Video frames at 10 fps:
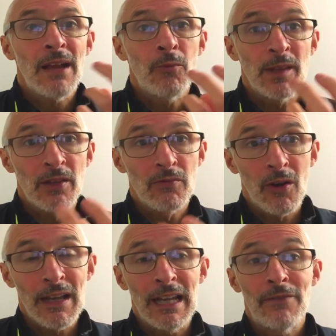with the
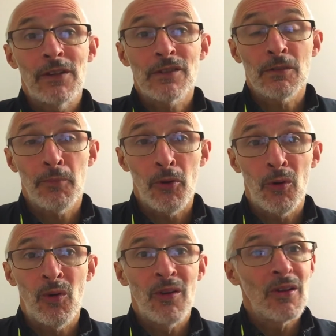right level of
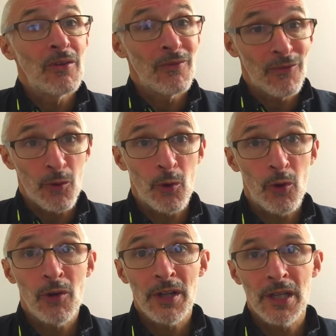support
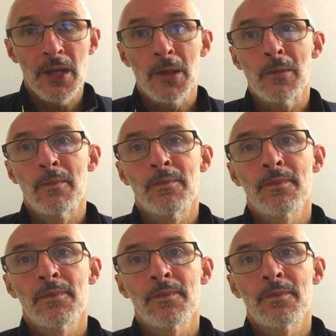for you.